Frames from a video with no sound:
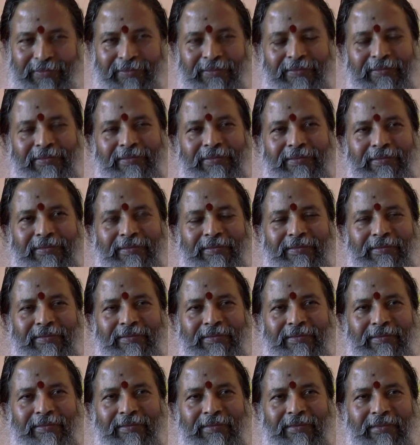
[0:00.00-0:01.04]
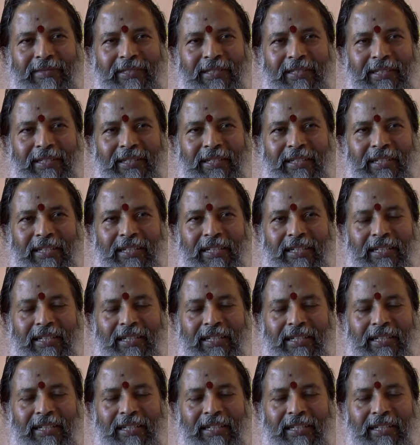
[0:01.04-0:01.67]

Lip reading: (no one is talking)